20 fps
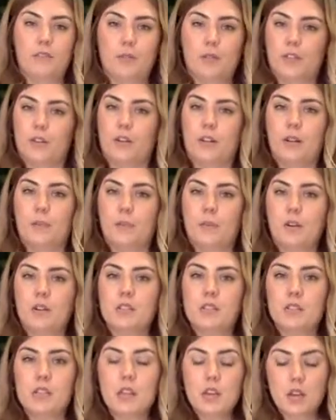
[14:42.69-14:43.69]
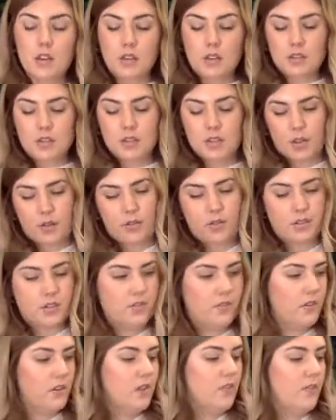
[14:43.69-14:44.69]
with your clippers. So there's a
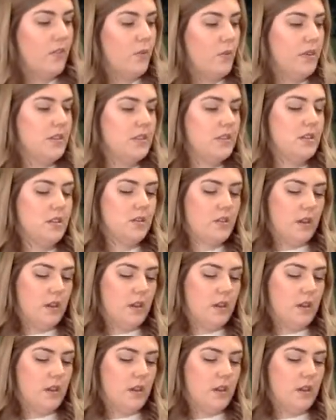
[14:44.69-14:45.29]
few different ways to do